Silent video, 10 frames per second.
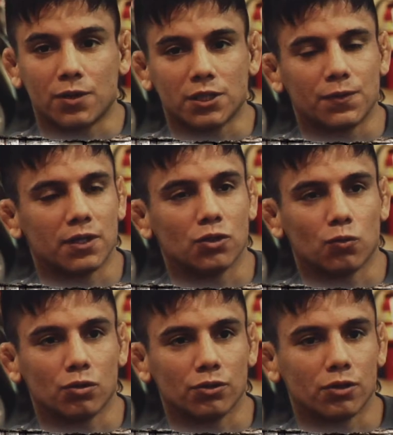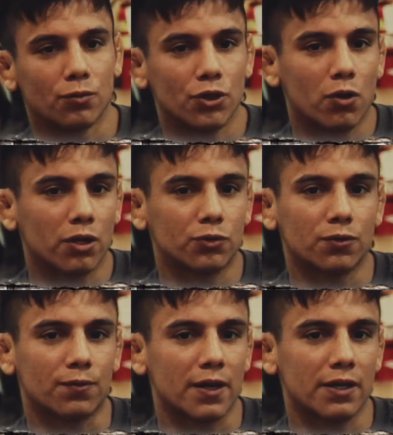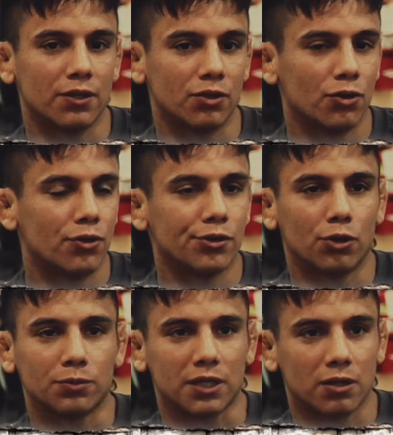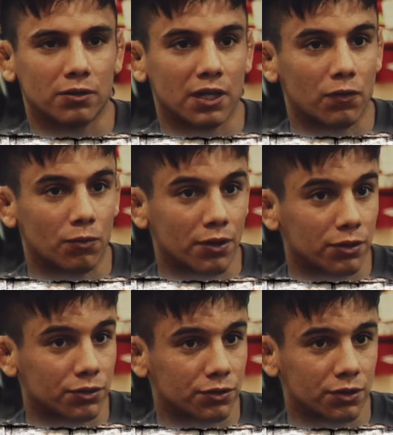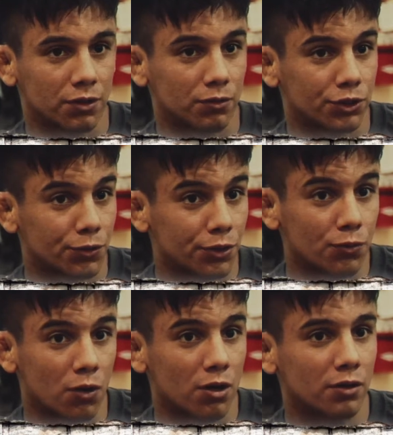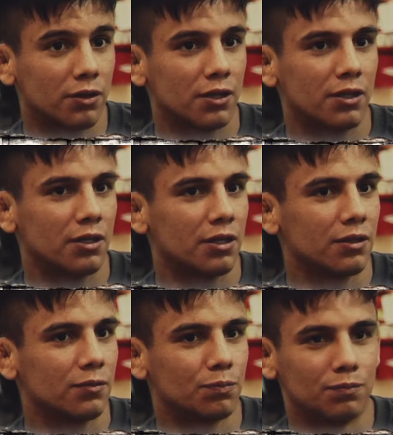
greatest feeling in the world. You know, when you go out to a fight and you know you're in your hometown and everyone there is, you know, cheering you on and,